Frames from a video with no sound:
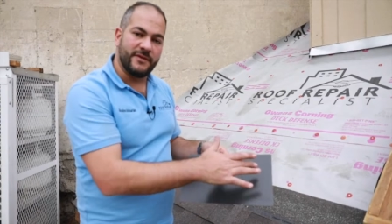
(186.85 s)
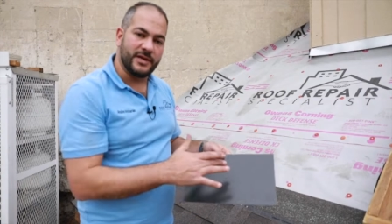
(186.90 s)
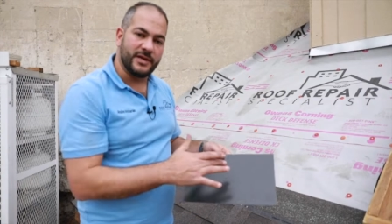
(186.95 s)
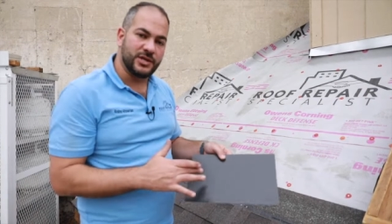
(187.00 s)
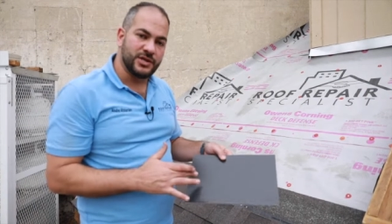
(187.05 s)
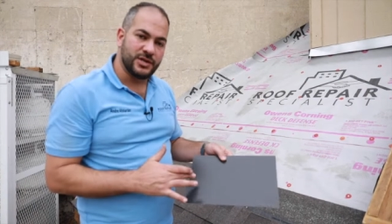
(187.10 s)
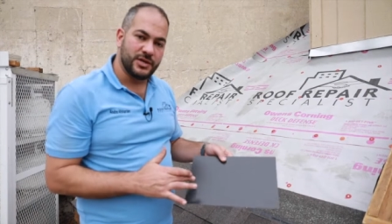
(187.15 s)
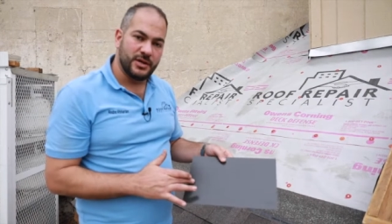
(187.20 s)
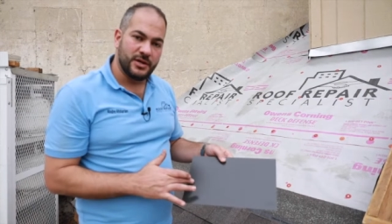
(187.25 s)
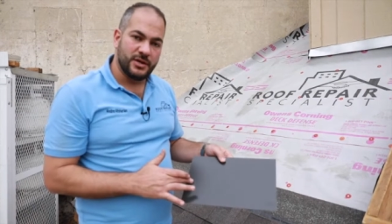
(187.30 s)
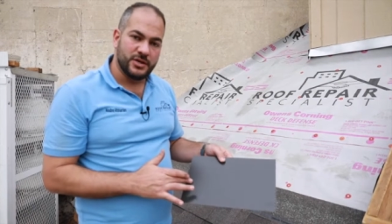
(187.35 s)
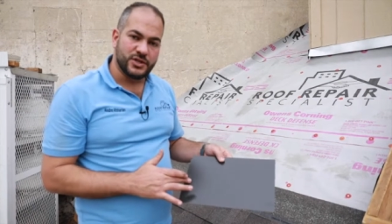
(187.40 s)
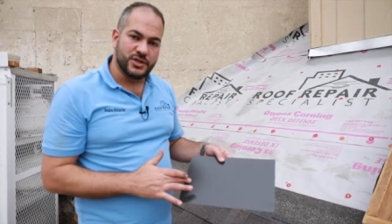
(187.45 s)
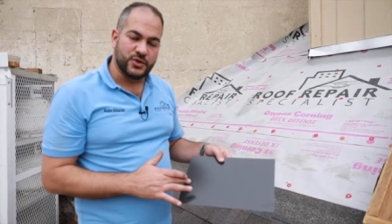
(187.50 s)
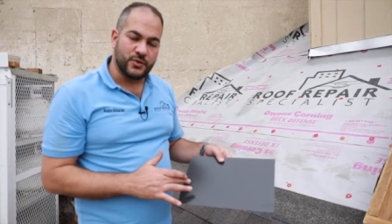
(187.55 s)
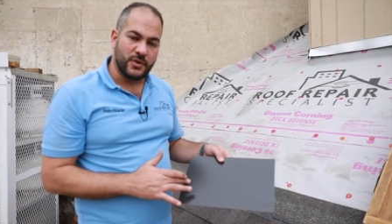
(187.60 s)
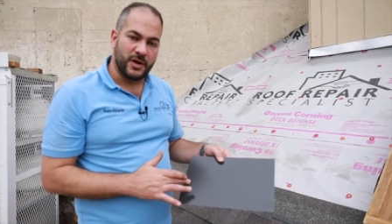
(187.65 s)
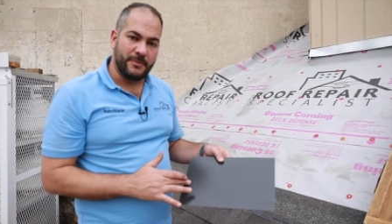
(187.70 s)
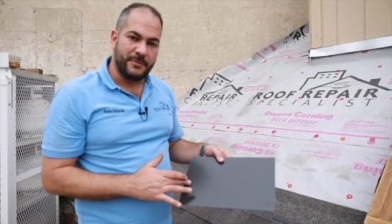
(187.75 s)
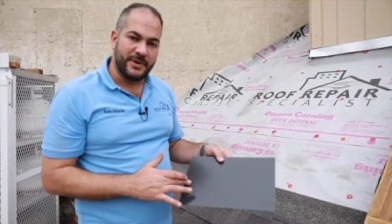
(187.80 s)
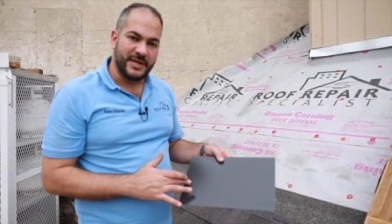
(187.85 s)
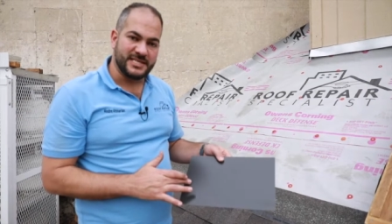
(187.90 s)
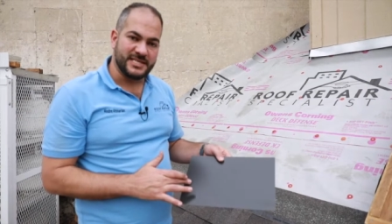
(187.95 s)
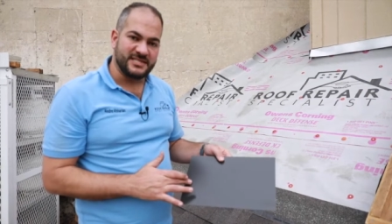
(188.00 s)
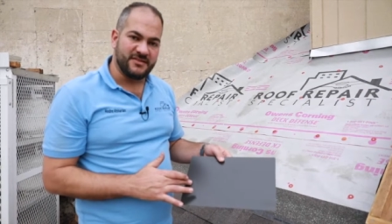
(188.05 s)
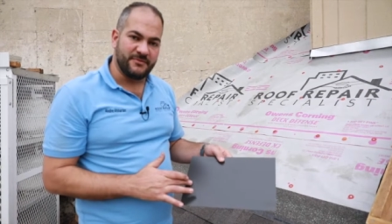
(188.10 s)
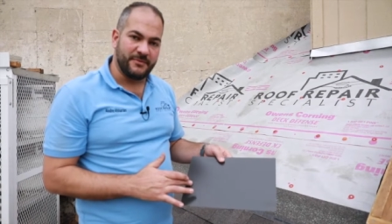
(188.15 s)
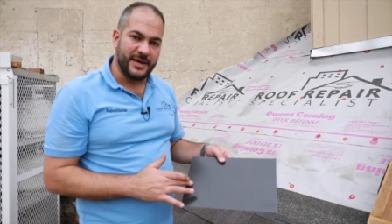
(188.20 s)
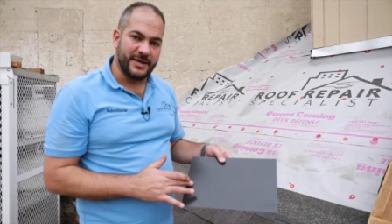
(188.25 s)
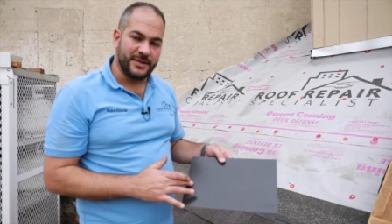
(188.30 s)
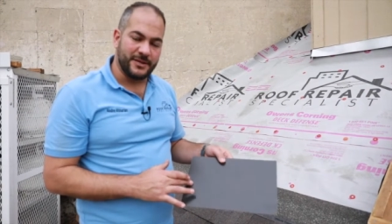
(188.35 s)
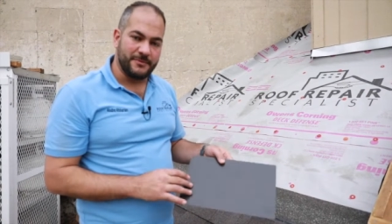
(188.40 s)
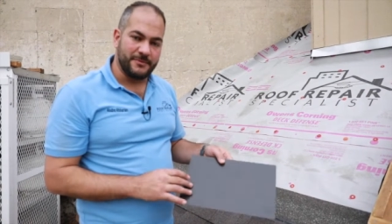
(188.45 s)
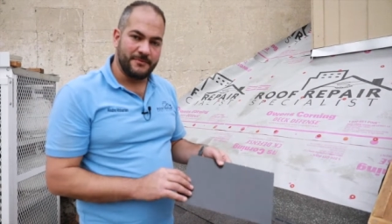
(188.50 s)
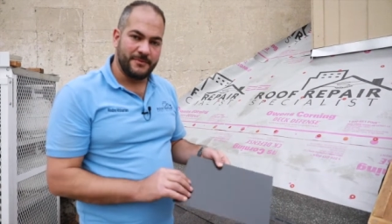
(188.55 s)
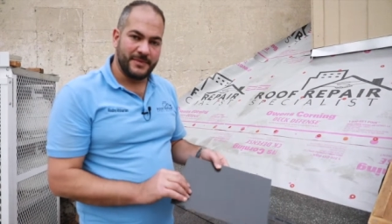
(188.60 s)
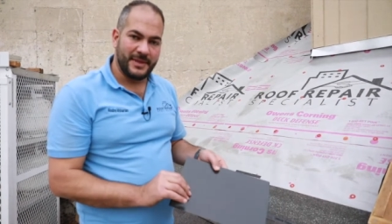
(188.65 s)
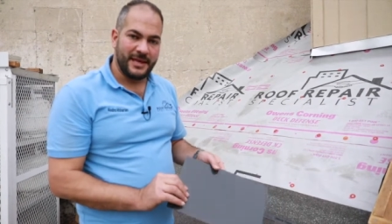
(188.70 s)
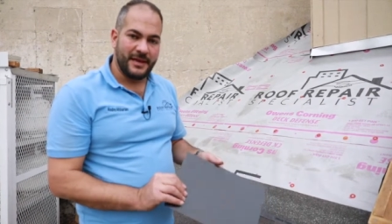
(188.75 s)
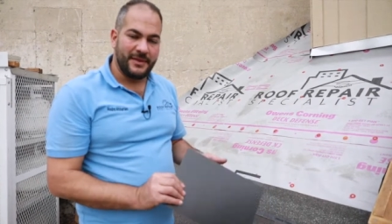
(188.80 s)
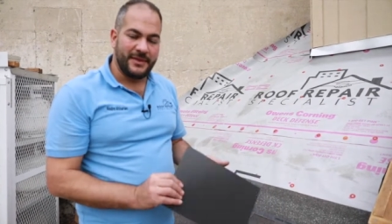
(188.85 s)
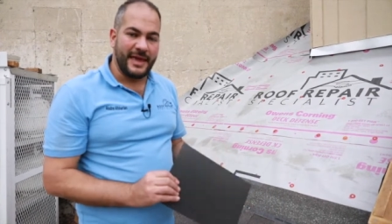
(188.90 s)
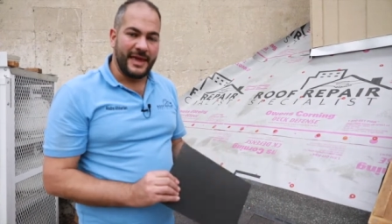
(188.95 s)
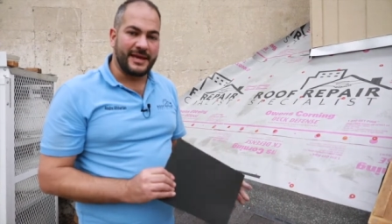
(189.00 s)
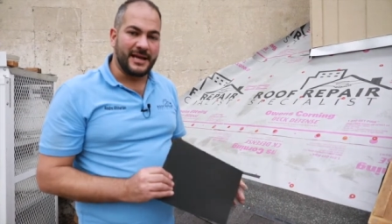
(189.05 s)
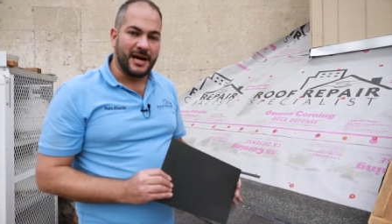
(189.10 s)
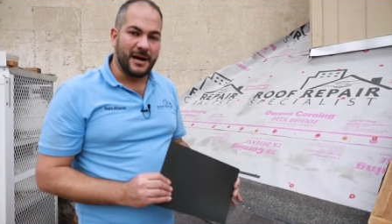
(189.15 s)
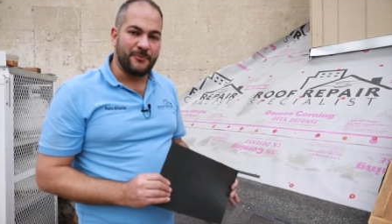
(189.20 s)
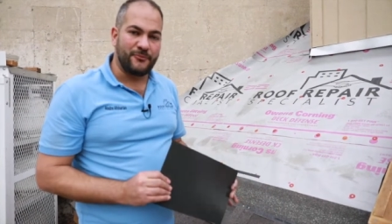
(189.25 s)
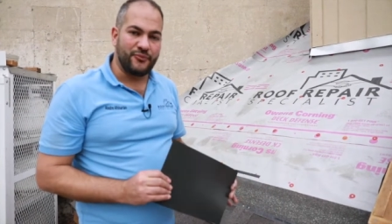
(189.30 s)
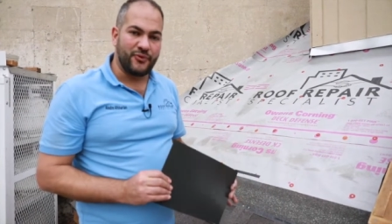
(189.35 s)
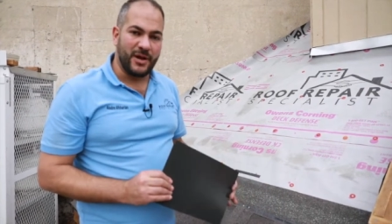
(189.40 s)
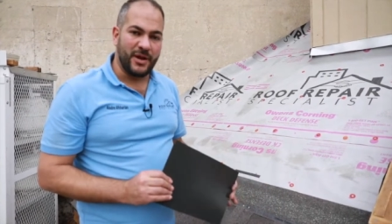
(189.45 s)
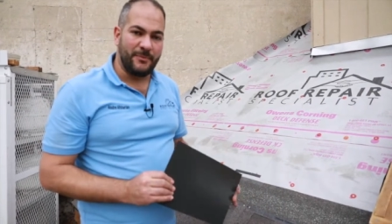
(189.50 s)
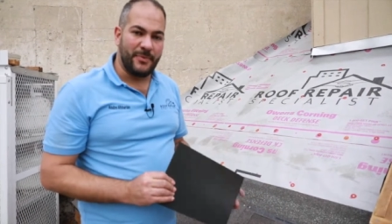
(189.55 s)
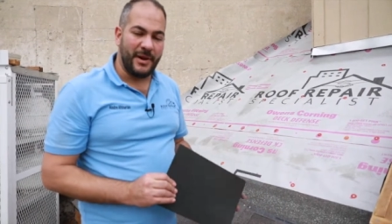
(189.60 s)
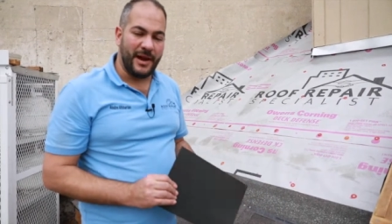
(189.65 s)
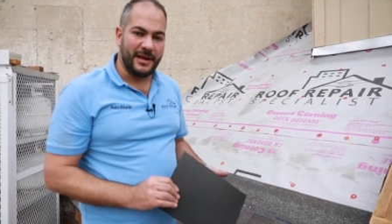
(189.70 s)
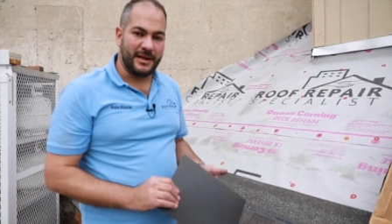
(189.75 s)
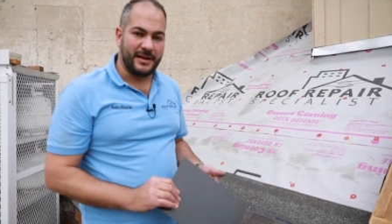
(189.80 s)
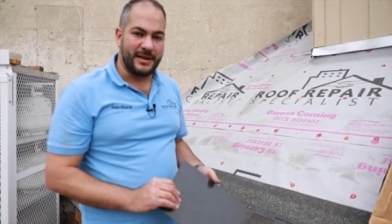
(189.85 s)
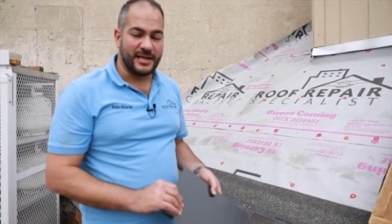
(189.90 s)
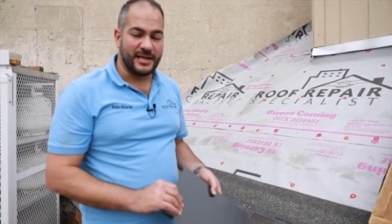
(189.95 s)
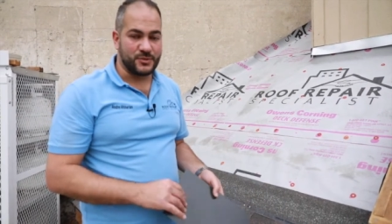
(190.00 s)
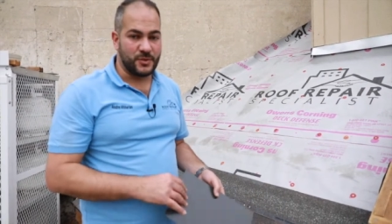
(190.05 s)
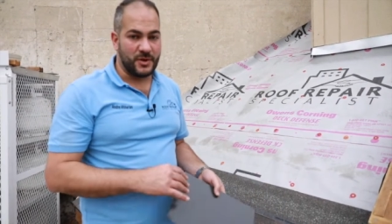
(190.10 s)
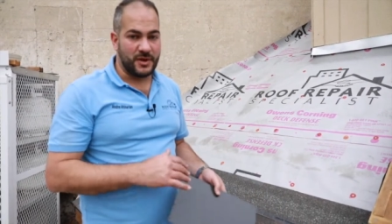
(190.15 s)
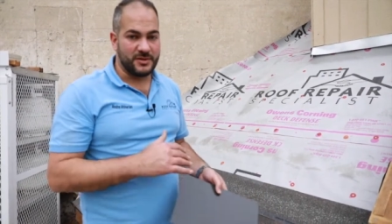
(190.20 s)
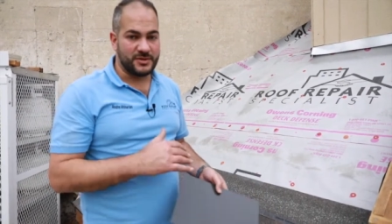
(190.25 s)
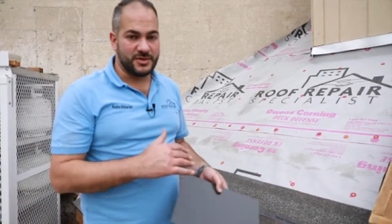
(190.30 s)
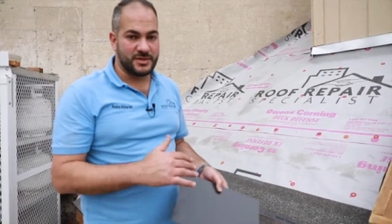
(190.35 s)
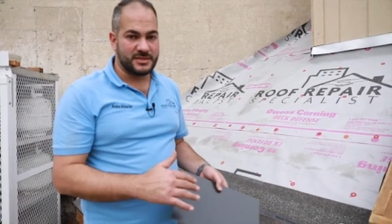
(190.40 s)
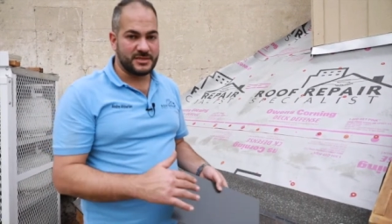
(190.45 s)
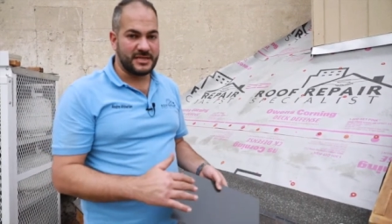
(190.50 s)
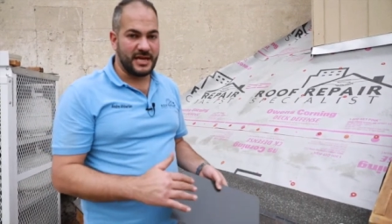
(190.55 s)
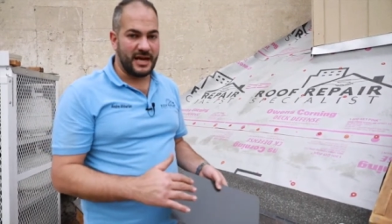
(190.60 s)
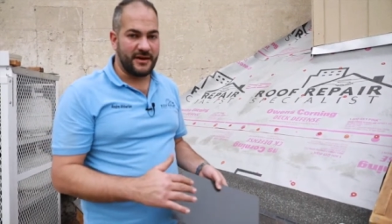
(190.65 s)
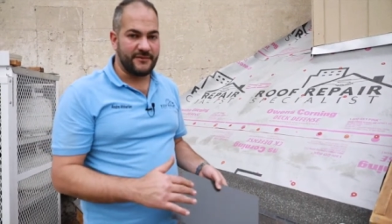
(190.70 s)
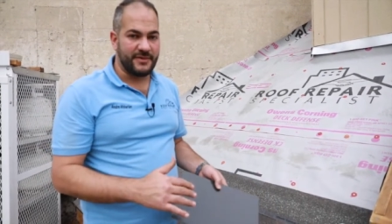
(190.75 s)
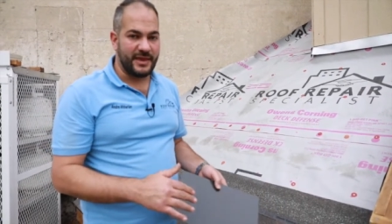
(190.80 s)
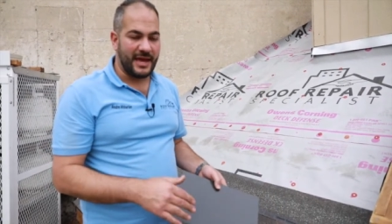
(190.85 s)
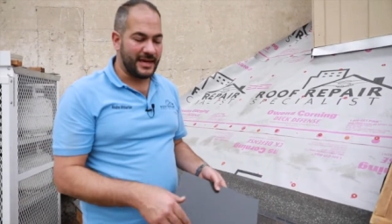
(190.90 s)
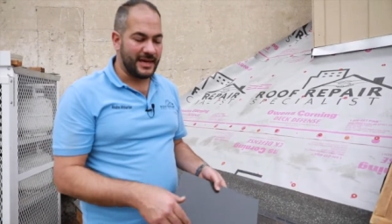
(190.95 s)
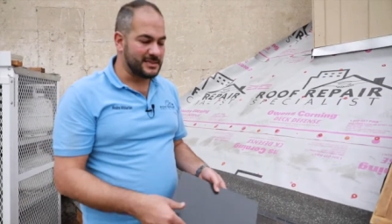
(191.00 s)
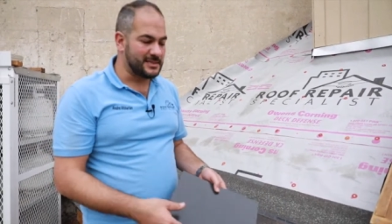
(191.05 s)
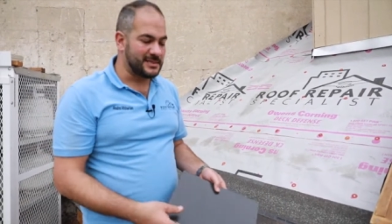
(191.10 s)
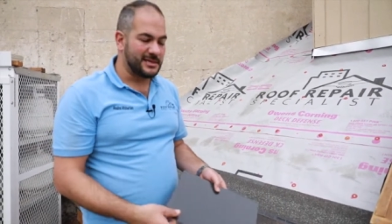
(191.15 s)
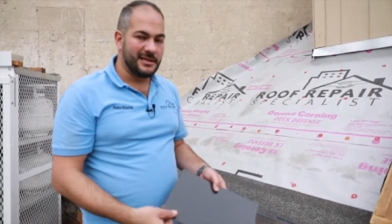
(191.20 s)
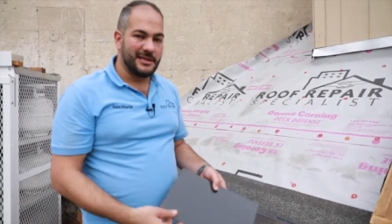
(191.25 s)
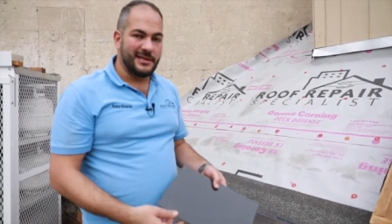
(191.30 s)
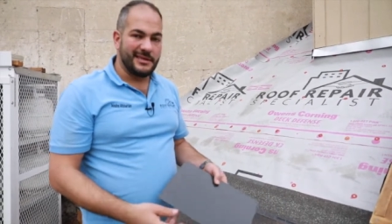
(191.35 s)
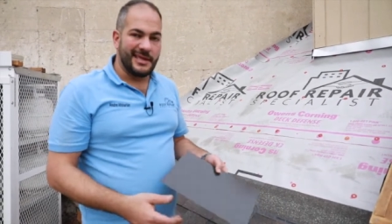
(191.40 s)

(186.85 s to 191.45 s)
inch square pieces of metal. They come pre-painted as well as just galvanized.